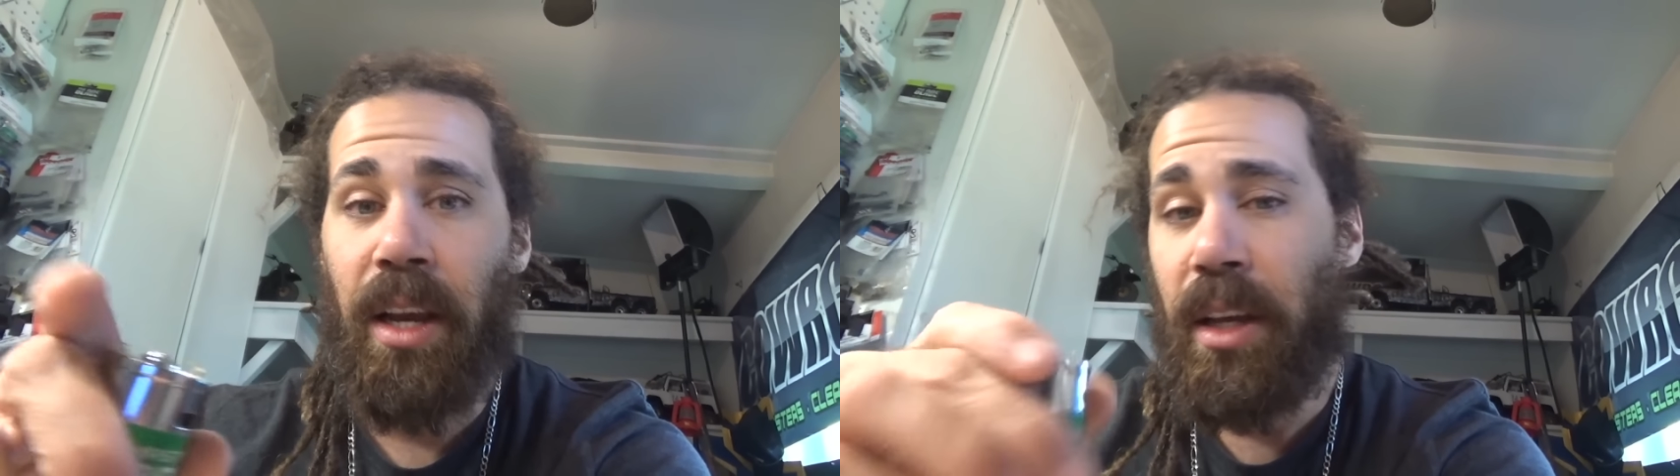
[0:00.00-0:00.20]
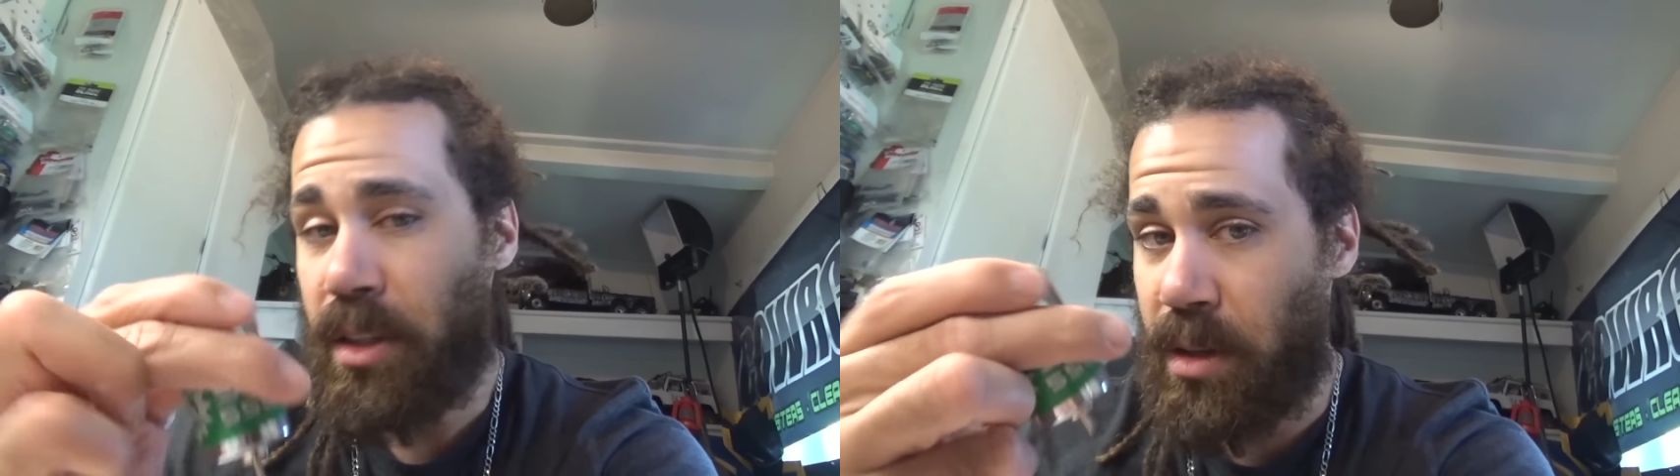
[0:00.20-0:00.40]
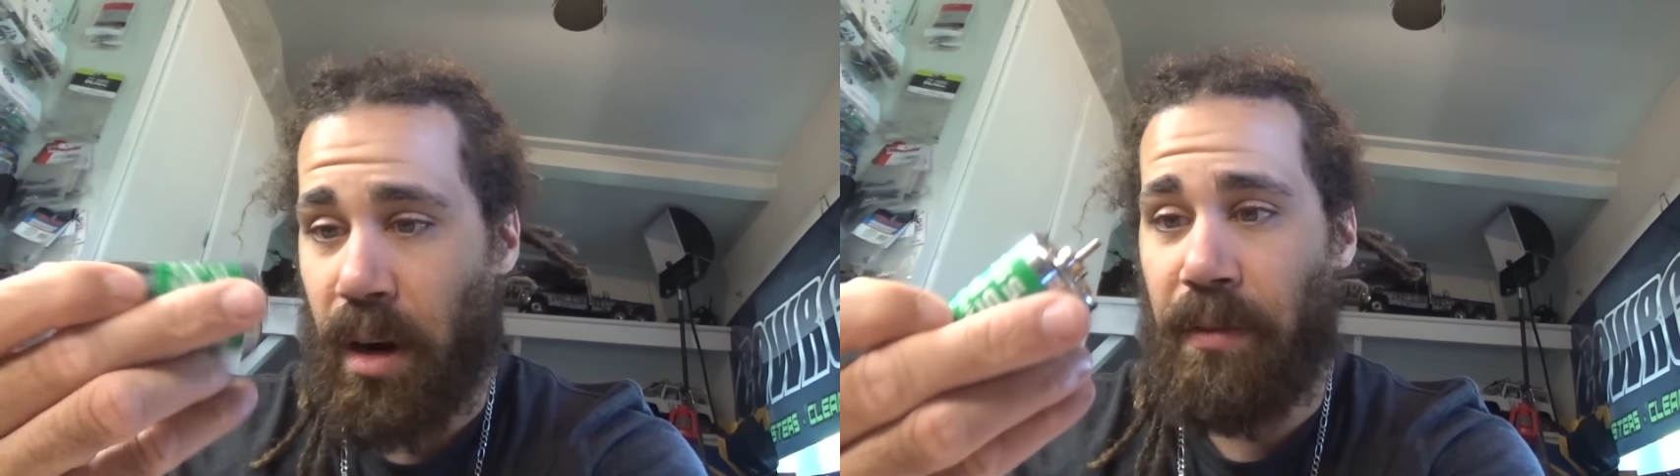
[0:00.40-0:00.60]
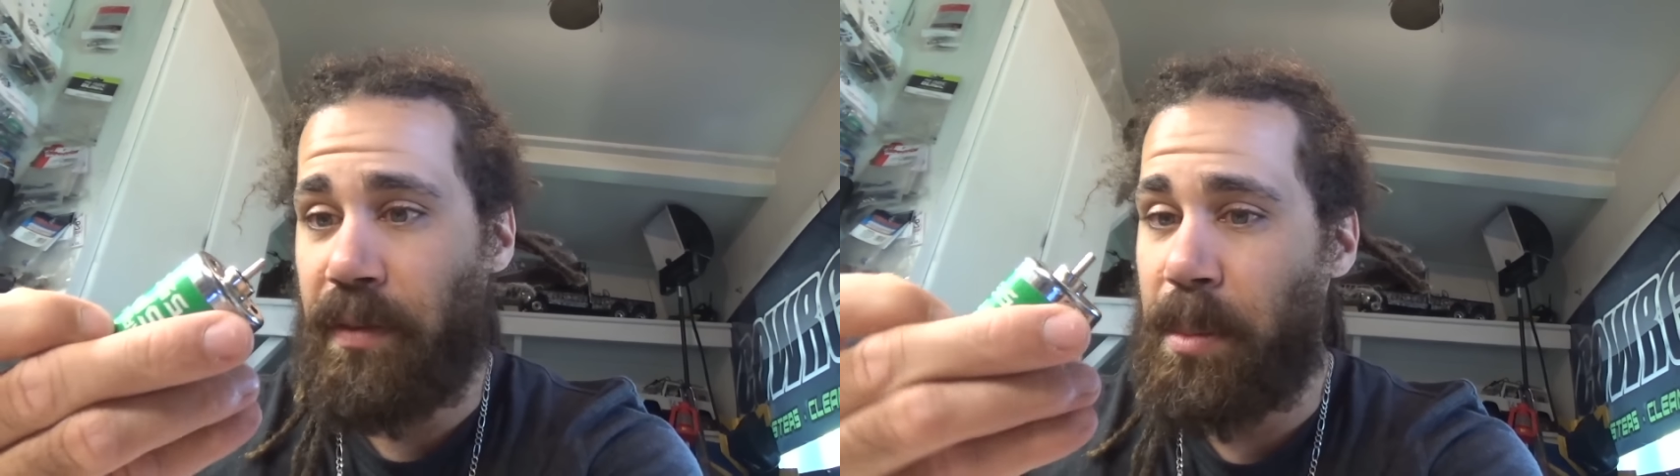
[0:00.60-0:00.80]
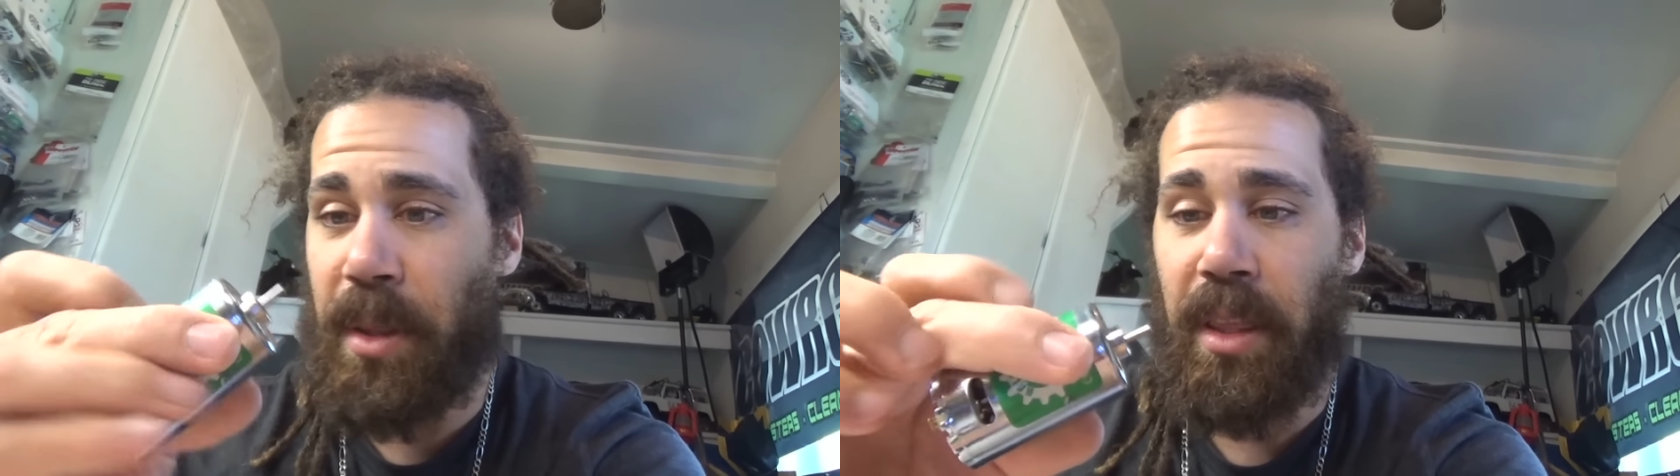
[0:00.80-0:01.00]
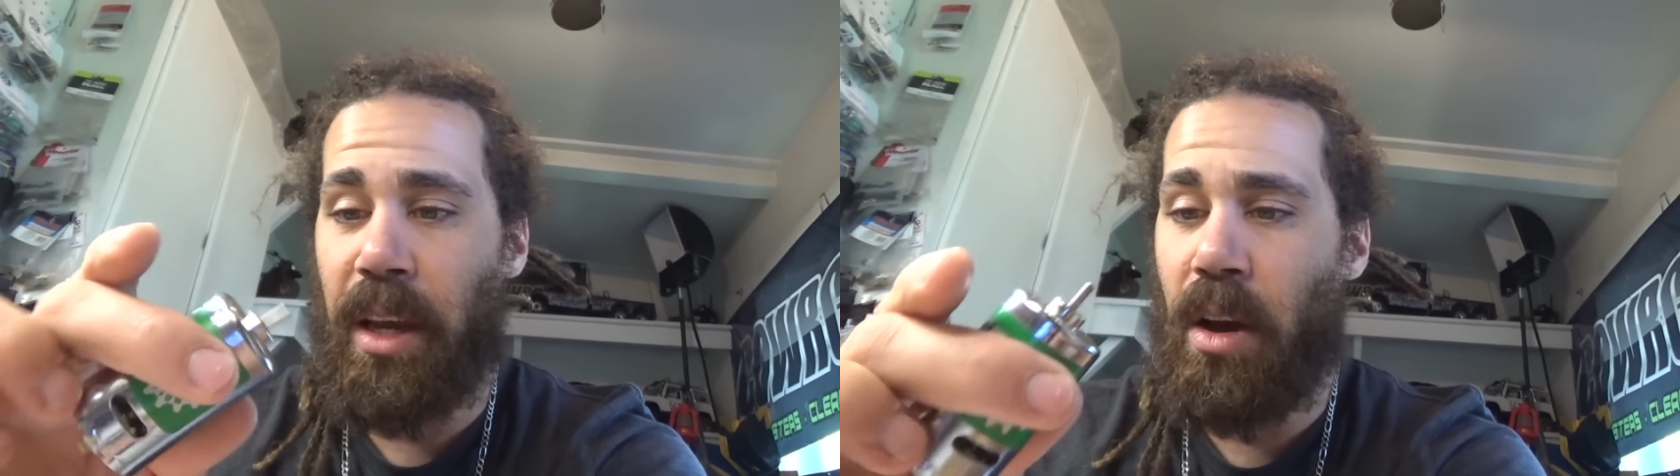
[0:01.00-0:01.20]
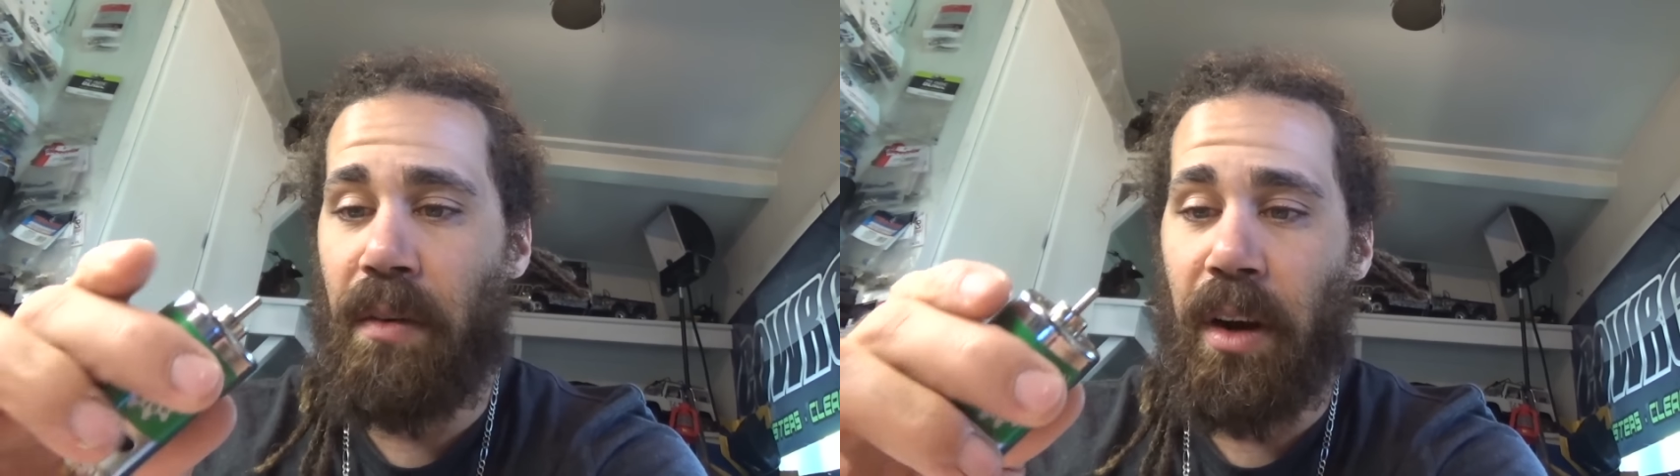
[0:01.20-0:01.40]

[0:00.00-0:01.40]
flip the thing over